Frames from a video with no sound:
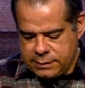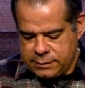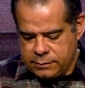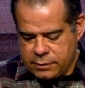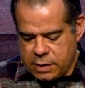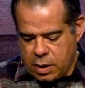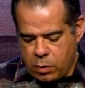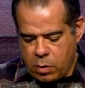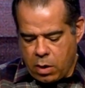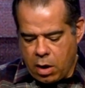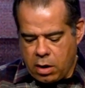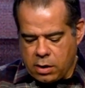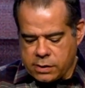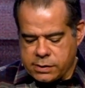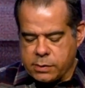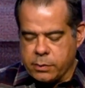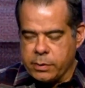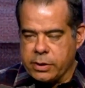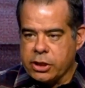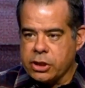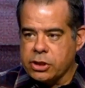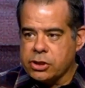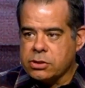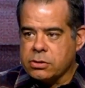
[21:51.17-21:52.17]
They were also
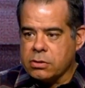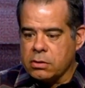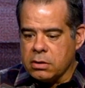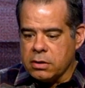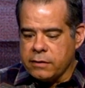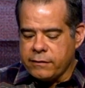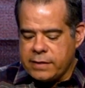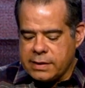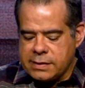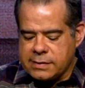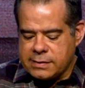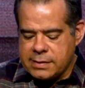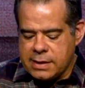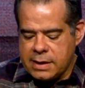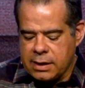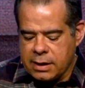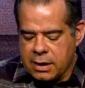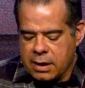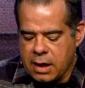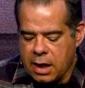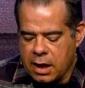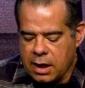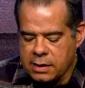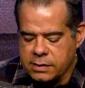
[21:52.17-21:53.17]
in control of the
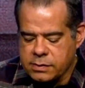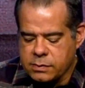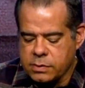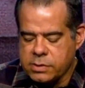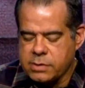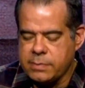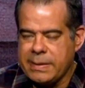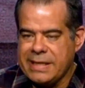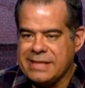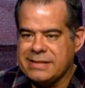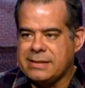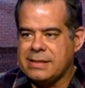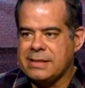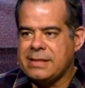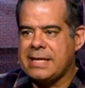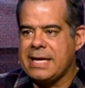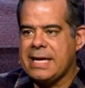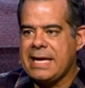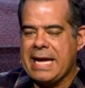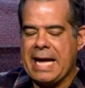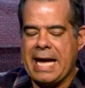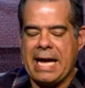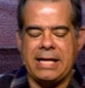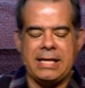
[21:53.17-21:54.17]
synagogues, which means that
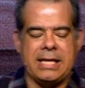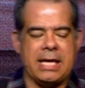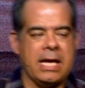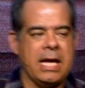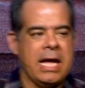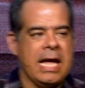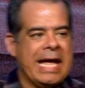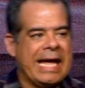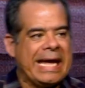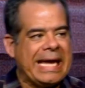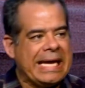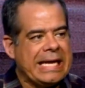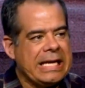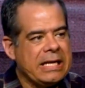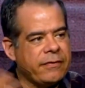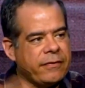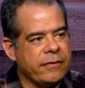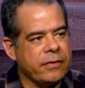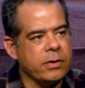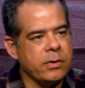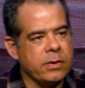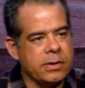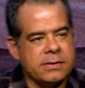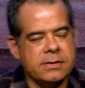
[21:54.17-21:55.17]
they had the
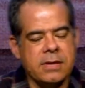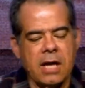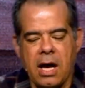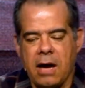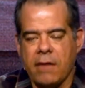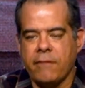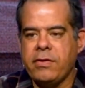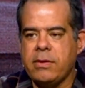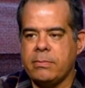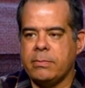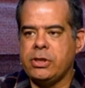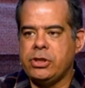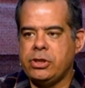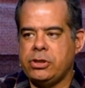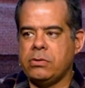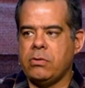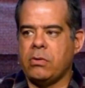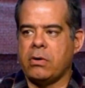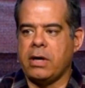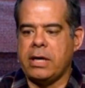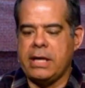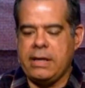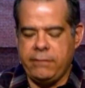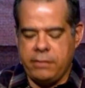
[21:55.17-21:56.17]
influence of the
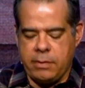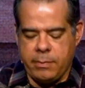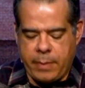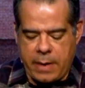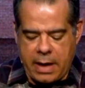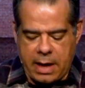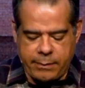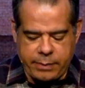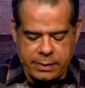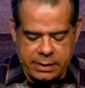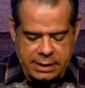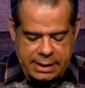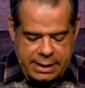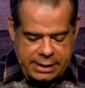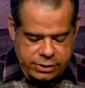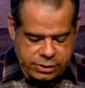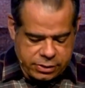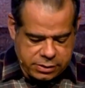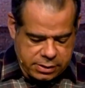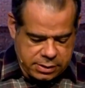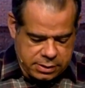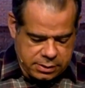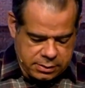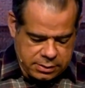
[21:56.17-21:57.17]
majority of the
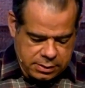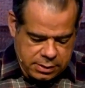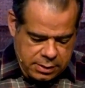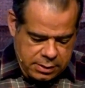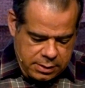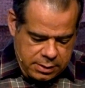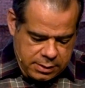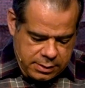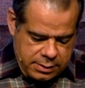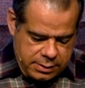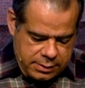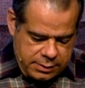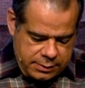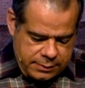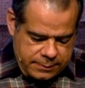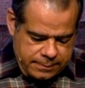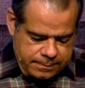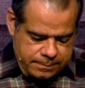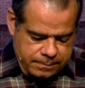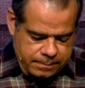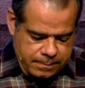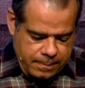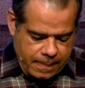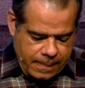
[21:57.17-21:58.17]
population
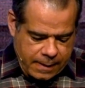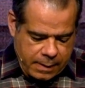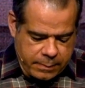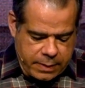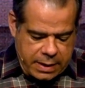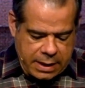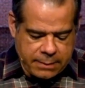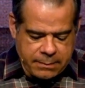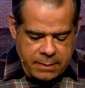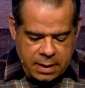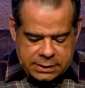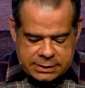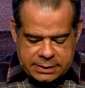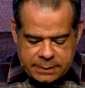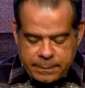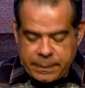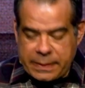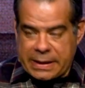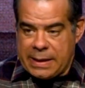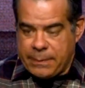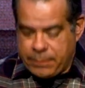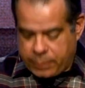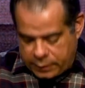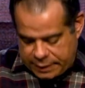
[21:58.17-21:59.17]
being among the
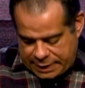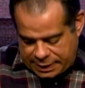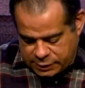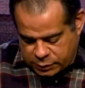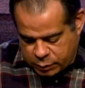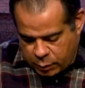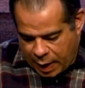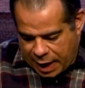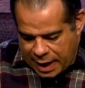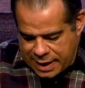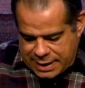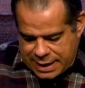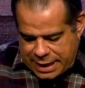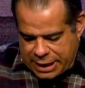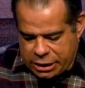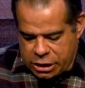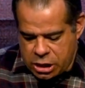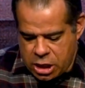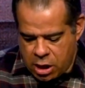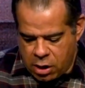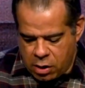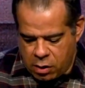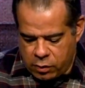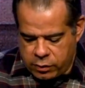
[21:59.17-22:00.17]
people. That's why they
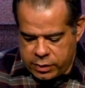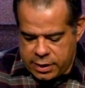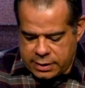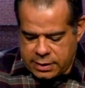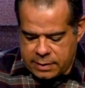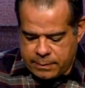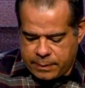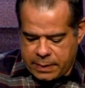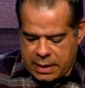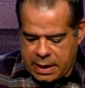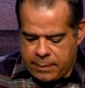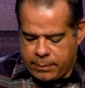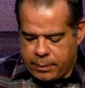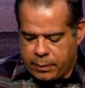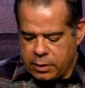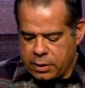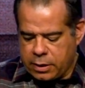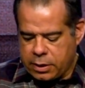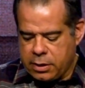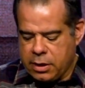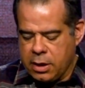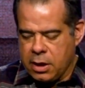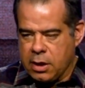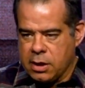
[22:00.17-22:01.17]
know that the people
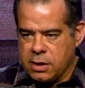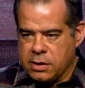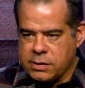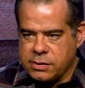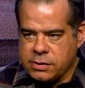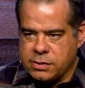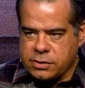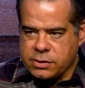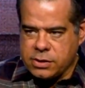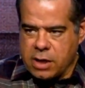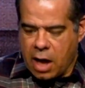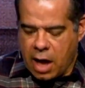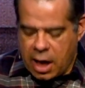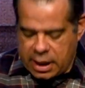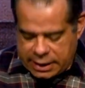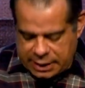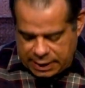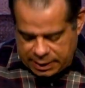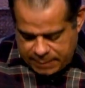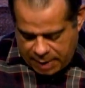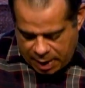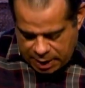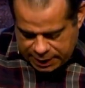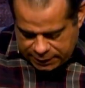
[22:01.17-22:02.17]
are
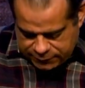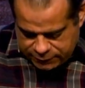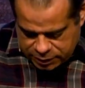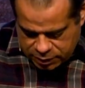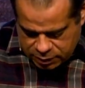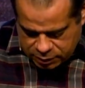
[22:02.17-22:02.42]
talking about, even